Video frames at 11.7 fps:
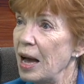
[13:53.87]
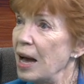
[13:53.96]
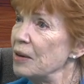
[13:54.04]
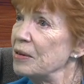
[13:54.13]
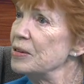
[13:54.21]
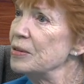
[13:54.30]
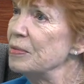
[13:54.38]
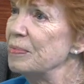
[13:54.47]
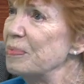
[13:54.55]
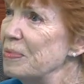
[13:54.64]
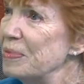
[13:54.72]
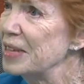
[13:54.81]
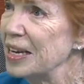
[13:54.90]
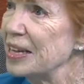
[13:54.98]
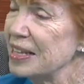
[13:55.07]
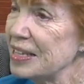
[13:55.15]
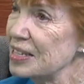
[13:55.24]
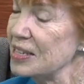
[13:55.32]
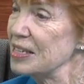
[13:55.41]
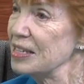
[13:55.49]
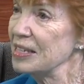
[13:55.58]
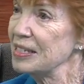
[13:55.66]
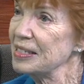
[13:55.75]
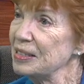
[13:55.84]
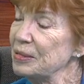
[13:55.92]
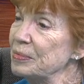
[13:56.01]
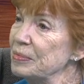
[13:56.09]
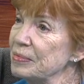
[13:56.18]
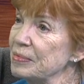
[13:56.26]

Wh- how did you think of this? Well, and